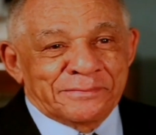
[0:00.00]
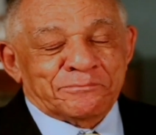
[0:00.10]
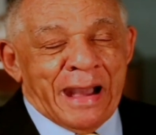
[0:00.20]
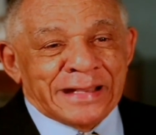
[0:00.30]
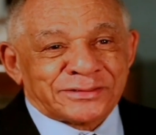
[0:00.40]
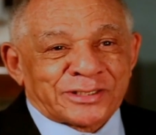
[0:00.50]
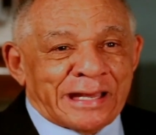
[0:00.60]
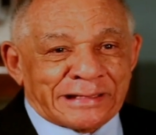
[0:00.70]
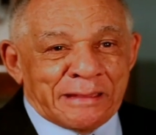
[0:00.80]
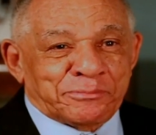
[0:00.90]
My
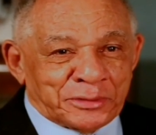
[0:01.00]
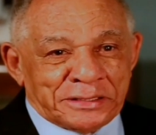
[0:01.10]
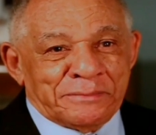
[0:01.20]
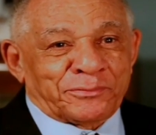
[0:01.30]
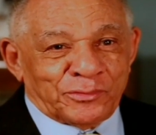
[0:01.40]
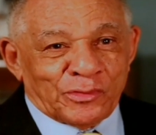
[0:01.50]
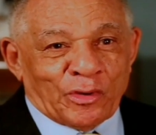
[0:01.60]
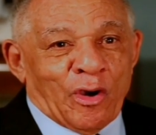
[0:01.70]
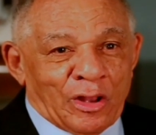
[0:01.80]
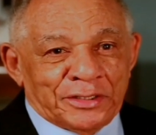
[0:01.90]
son, I put him through
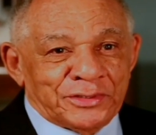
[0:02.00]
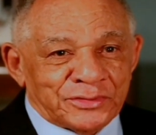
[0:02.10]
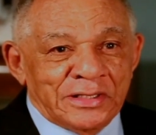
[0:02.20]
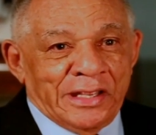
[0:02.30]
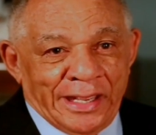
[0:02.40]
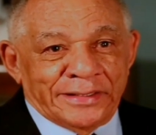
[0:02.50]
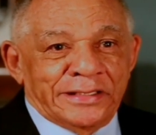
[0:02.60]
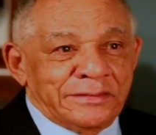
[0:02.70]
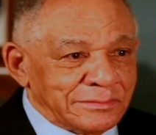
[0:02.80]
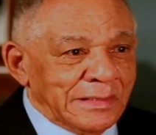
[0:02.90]
college, and
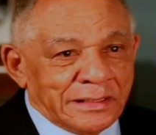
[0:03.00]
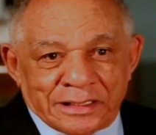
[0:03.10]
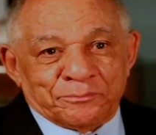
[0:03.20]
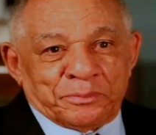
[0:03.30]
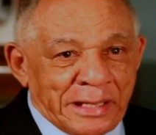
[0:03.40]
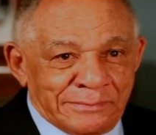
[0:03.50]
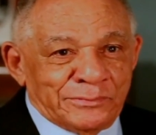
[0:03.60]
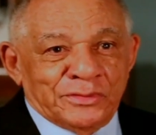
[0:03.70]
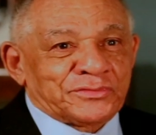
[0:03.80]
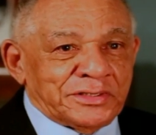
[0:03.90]
he can play
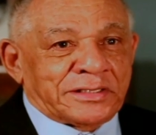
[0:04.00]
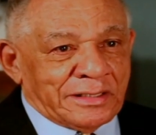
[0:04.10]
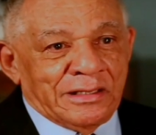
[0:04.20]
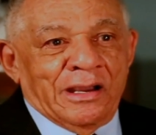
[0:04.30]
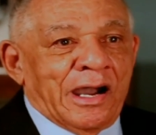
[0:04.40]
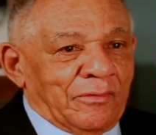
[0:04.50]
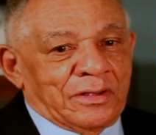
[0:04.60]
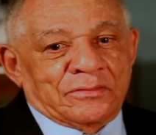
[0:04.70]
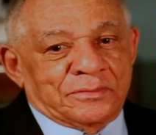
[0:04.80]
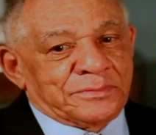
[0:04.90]
music. And I
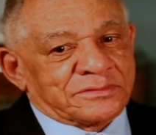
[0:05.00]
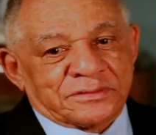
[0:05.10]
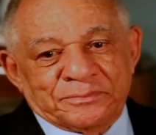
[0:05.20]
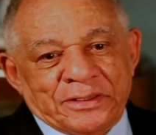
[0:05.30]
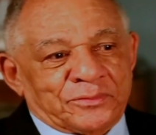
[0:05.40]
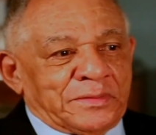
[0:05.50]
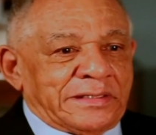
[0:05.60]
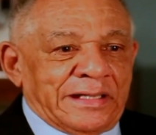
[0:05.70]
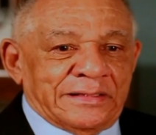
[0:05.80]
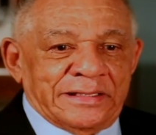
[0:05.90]
went, "Well, Mrs. Better, we
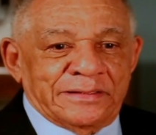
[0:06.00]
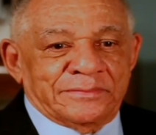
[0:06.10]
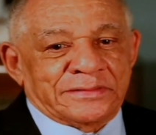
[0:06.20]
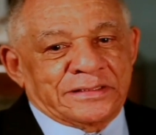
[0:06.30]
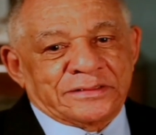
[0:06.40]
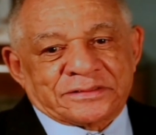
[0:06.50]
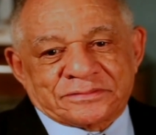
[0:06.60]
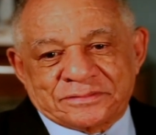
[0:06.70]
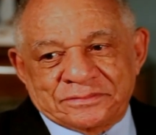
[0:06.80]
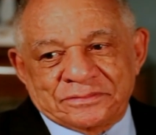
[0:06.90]
can't let him." It's
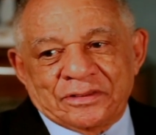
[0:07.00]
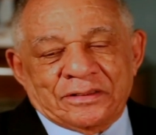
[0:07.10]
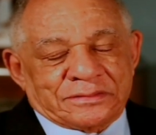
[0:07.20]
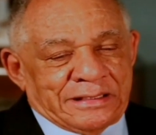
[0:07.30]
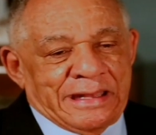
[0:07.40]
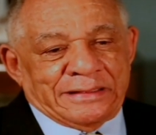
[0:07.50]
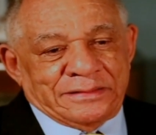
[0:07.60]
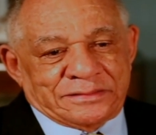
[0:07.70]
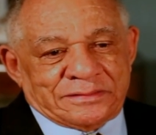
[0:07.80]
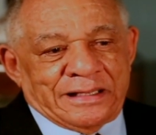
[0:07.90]
not that.
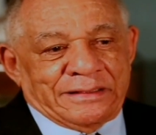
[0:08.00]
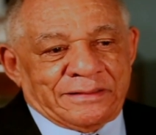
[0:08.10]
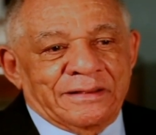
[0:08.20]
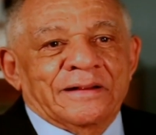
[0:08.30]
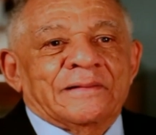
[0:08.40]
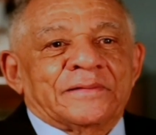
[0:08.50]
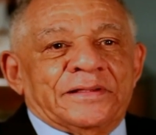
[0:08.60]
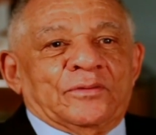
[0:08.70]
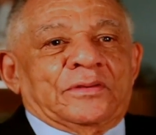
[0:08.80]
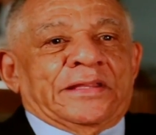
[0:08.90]
It's like
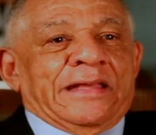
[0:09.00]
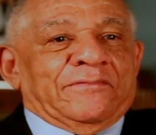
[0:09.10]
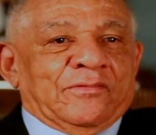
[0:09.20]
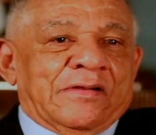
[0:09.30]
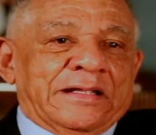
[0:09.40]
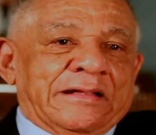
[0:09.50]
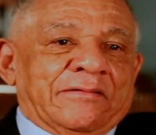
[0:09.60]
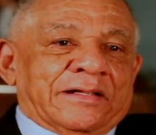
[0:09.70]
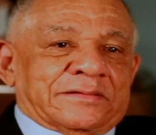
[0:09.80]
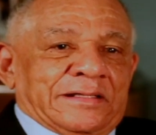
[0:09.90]
they have a white
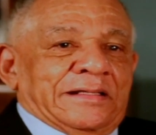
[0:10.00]
Eric.